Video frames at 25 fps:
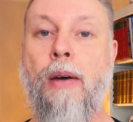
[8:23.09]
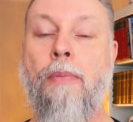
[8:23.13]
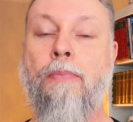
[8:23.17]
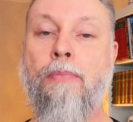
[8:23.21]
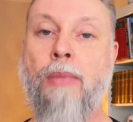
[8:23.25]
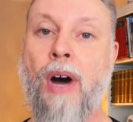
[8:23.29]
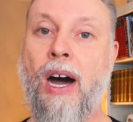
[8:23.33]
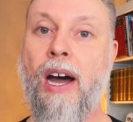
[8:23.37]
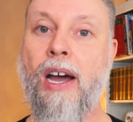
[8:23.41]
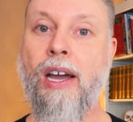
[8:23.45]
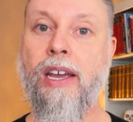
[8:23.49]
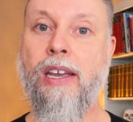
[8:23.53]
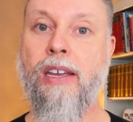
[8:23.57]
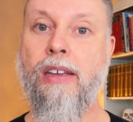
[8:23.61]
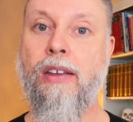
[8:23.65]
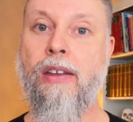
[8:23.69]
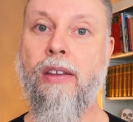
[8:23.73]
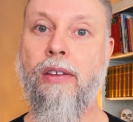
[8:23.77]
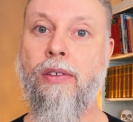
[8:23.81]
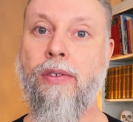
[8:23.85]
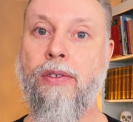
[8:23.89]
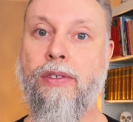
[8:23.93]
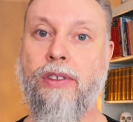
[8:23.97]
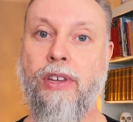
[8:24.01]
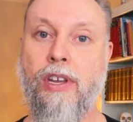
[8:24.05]
My
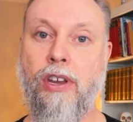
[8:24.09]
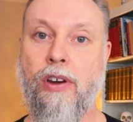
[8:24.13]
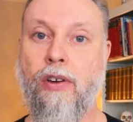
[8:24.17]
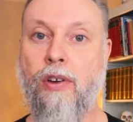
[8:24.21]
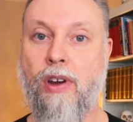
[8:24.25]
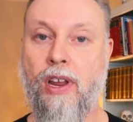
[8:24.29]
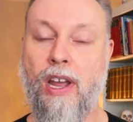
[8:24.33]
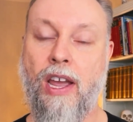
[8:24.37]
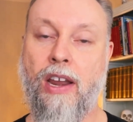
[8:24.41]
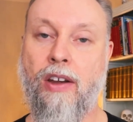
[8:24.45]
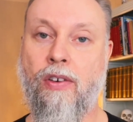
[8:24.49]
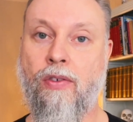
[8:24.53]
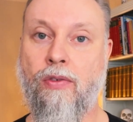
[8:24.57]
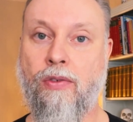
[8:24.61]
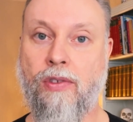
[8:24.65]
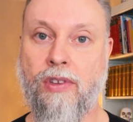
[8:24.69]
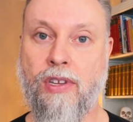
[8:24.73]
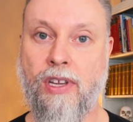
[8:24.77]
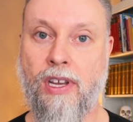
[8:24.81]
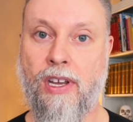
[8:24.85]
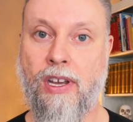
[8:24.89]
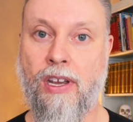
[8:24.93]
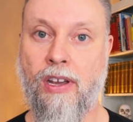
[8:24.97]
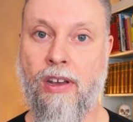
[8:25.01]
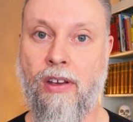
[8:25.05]
theory and
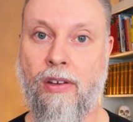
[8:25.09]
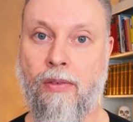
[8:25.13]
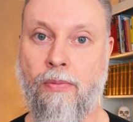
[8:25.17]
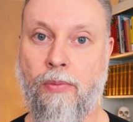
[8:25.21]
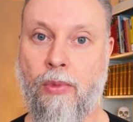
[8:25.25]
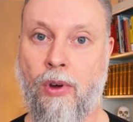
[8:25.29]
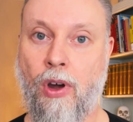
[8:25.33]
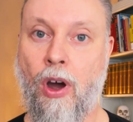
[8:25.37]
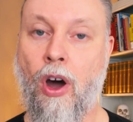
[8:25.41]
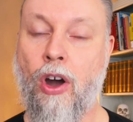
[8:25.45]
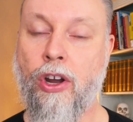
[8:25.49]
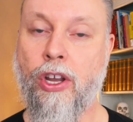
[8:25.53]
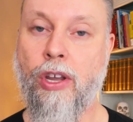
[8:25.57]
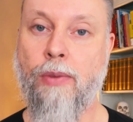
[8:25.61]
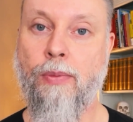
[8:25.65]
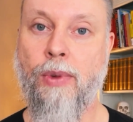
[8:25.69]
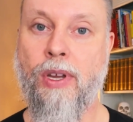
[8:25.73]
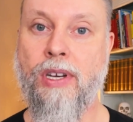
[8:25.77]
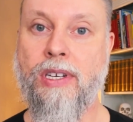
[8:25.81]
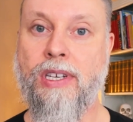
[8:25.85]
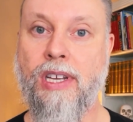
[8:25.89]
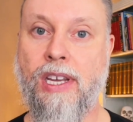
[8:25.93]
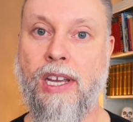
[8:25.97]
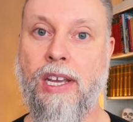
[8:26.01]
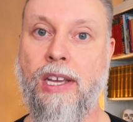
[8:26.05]

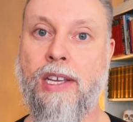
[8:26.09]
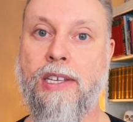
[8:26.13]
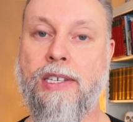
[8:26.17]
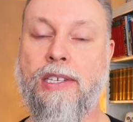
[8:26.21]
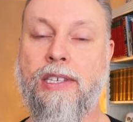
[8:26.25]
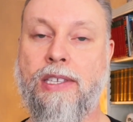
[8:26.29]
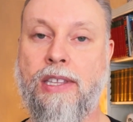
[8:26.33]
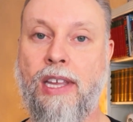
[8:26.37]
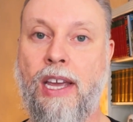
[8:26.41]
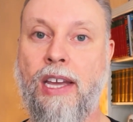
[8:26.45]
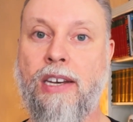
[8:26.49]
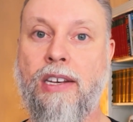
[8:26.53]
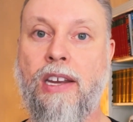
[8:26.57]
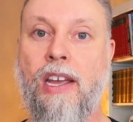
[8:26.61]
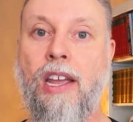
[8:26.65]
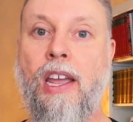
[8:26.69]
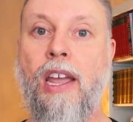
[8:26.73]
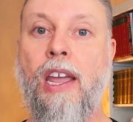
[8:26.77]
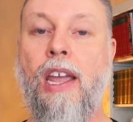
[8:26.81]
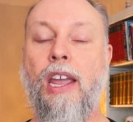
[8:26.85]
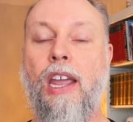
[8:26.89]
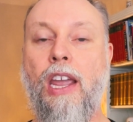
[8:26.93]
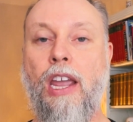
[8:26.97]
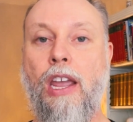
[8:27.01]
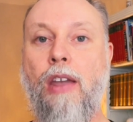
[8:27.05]
argument is that
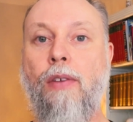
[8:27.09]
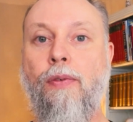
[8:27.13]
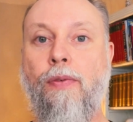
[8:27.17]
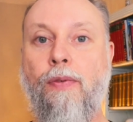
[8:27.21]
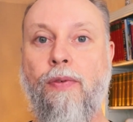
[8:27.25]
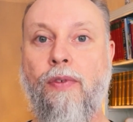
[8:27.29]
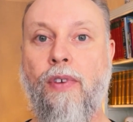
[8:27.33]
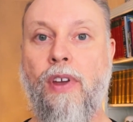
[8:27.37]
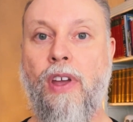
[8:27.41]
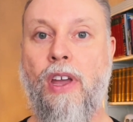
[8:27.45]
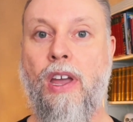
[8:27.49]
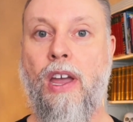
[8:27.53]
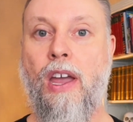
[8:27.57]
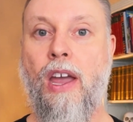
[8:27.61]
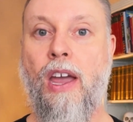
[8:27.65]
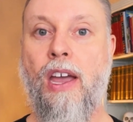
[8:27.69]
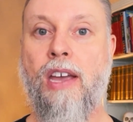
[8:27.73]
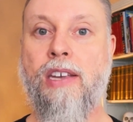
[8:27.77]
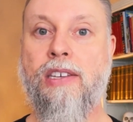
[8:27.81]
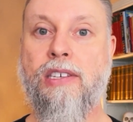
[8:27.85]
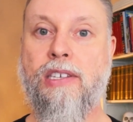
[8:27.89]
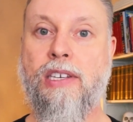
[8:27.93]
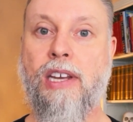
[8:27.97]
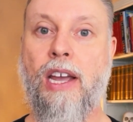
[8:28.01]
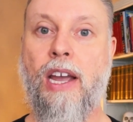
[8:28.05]
if
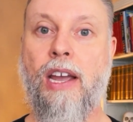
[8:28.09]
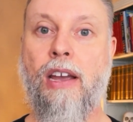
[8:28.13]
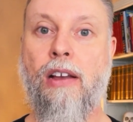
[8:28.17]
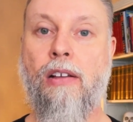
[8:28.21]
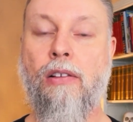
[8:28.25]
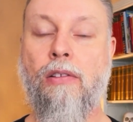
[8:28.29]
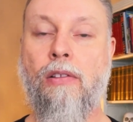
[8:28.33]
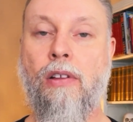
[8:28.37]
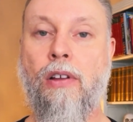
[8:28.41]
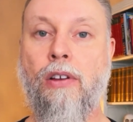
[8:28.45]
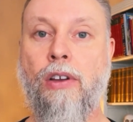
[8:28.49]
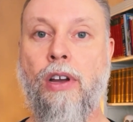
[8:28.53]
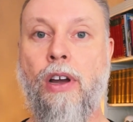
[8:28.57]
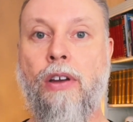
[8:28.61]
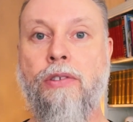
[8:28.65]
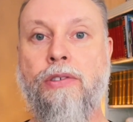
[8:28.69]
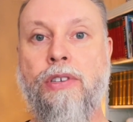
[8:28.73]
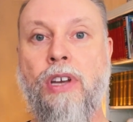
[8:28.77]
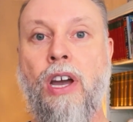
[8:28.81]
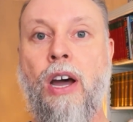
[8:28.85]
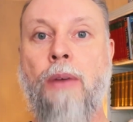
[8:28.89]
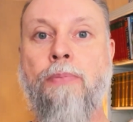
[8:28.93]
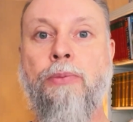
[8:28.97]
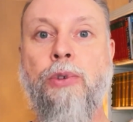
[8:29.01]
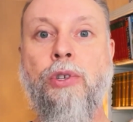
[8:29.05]
a scale
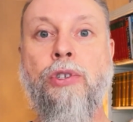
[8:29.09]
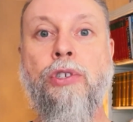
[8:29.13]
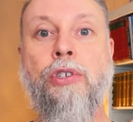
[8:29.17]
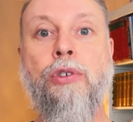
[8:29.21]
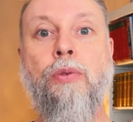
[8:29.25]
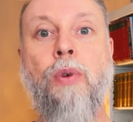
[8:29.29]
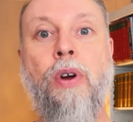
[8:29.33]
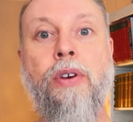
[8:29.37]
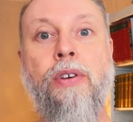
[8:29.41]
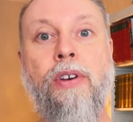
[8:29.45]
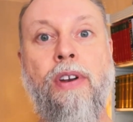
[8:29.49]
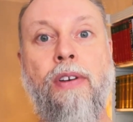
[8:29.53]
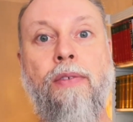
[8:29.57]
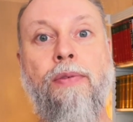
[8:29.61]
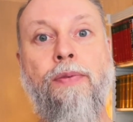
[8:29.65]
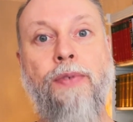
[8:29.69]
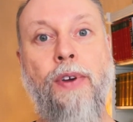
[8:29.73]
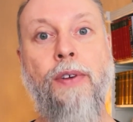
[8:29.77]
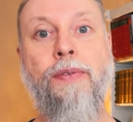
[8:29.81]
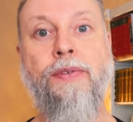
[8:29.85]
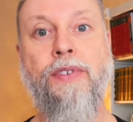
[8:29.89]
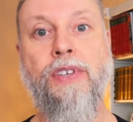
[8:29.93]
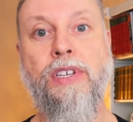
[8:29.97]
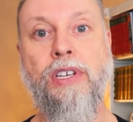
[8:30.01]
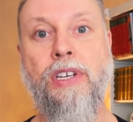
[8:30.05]
goes up to
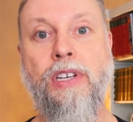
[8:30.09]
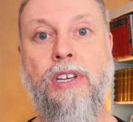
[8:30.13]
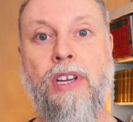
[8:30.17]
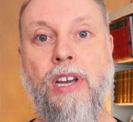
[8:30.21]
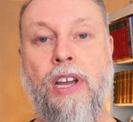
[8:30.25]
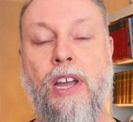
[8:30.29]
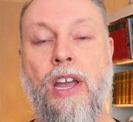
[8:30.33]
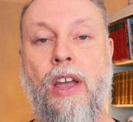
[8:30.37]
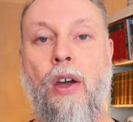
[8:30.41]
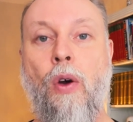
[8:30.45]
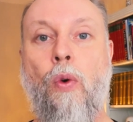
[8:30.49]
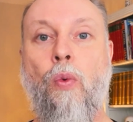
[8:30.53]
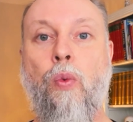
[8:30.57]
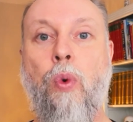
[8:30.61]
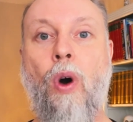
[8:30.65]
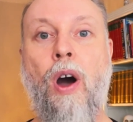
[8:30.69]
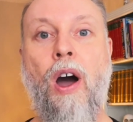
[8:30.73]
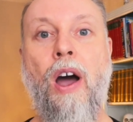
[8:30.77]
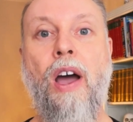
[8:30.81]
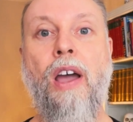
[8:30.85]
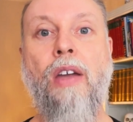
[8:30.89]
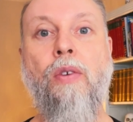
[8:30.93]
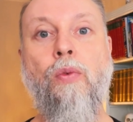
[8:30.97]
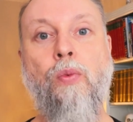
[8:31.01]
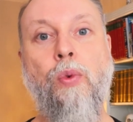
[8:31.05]
250,
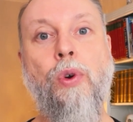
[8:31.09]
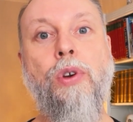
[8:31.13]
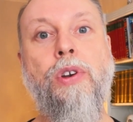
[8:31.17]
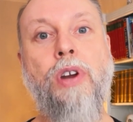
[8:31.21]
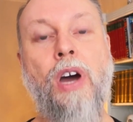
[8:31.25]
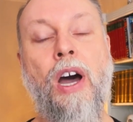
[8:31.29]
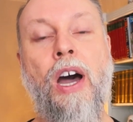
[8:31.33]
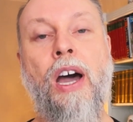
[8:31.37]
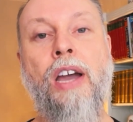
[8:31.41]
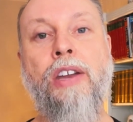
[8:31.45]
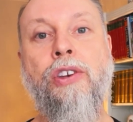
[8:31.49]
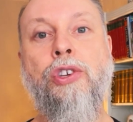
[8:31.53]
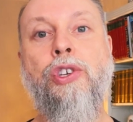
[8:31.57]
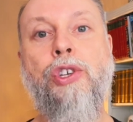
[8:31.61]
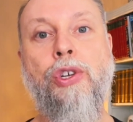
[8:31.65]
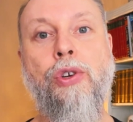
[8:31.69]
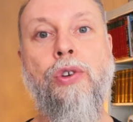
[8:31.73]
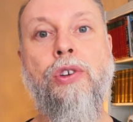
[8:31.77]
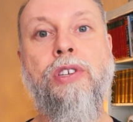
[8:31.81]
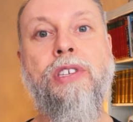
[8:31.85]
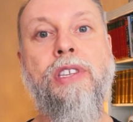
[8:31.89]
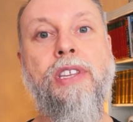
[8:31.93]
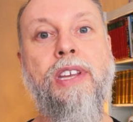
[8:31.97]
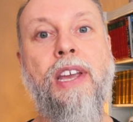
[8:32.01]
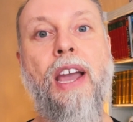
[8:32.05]
why would I
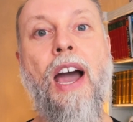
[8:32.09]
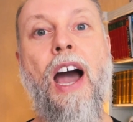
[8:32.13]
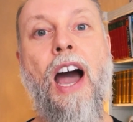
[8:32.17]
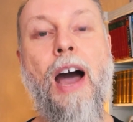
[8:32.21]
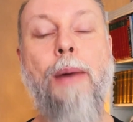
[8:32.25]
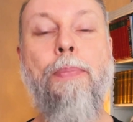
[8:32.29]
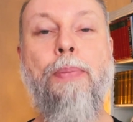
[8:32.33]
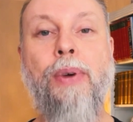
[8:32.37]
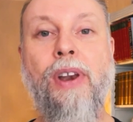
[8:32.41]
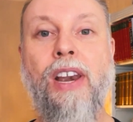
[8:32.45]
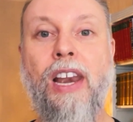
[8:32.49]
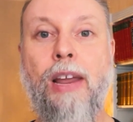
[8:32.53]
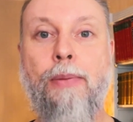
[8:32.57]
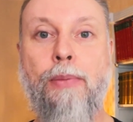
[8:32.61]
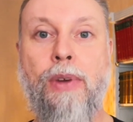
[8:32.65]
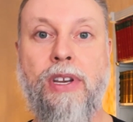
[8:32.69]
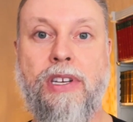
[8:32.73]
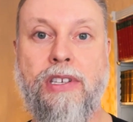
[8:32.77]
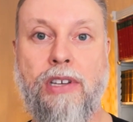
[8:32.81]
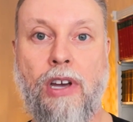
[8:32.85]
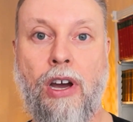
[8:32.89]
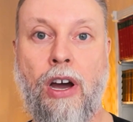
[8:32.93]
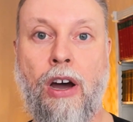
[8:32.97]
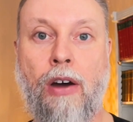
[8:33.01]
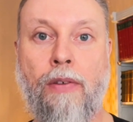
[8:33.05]
choose the upper
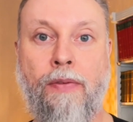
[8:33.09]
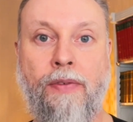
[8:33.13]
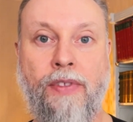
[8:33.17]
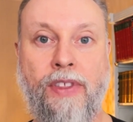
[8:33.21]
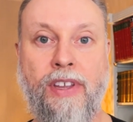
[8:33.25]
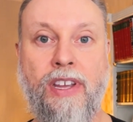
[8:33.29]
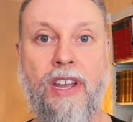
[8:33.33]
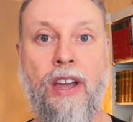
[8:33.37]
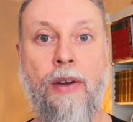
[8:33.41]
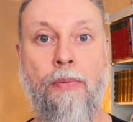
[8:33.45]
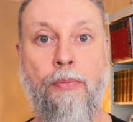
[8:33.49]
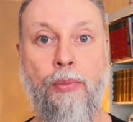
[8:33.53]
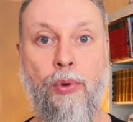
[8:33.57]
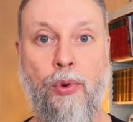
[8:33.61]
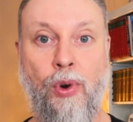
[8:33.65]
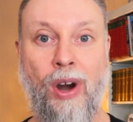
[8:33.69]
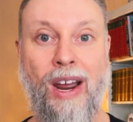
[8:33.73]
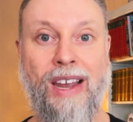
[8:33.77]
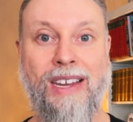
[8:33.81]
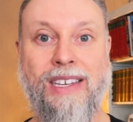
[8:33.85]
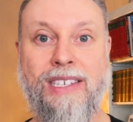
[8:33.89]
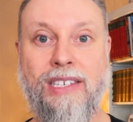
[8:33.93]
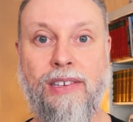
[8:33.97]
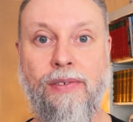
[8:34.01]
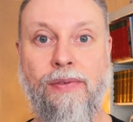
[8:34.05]
limit of the
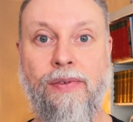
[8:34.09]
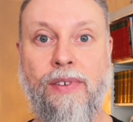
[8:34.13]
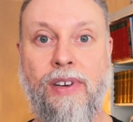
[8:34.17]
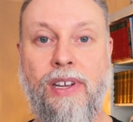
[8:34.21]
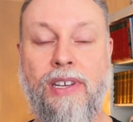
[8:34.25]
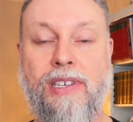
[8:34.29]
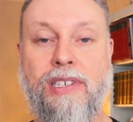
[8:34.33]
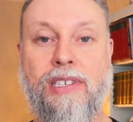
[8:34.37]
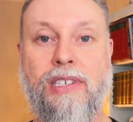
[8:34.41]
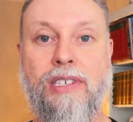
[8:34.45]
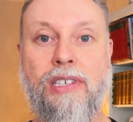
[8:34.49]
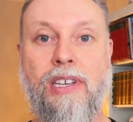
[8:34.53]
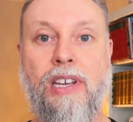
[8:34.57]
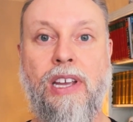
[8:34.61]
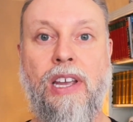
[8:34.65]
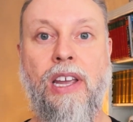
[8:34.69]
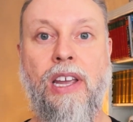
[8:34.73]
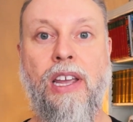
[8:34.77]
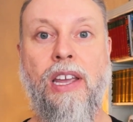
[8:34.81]
abrasiveness,